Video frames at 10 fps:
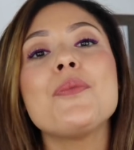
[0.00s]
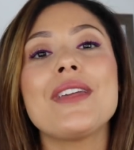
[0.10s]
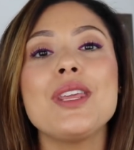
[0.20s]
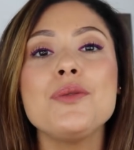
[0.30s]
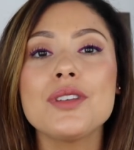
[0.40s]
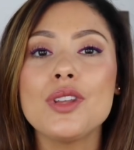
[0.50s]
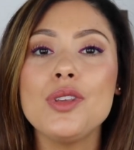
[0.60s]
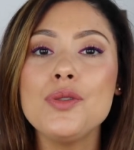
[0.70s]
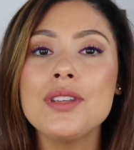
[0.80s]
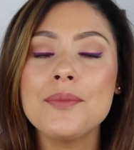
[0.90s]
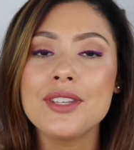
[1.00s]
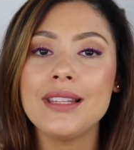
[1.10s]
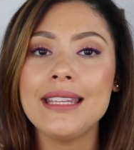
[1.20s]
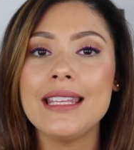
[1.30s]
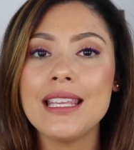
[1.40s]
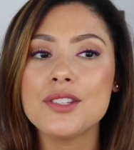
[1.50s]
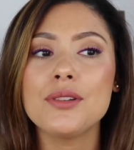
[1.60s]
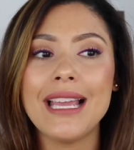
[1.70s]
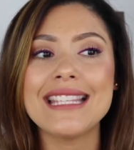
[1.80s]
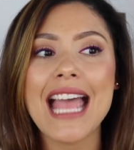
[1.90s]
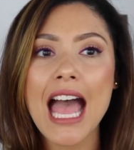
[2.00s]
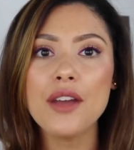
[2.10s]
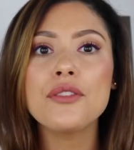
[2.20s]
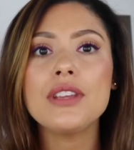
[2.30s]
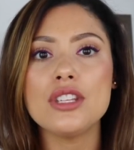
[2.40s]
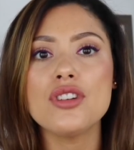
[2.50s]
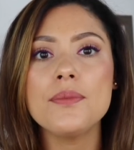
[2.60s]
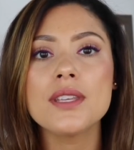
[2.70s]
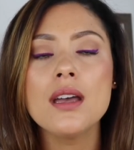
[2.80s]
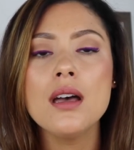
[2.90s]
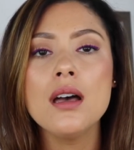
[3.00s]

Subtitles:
him that he was gonna use him to lead the Israelites out of Egypt.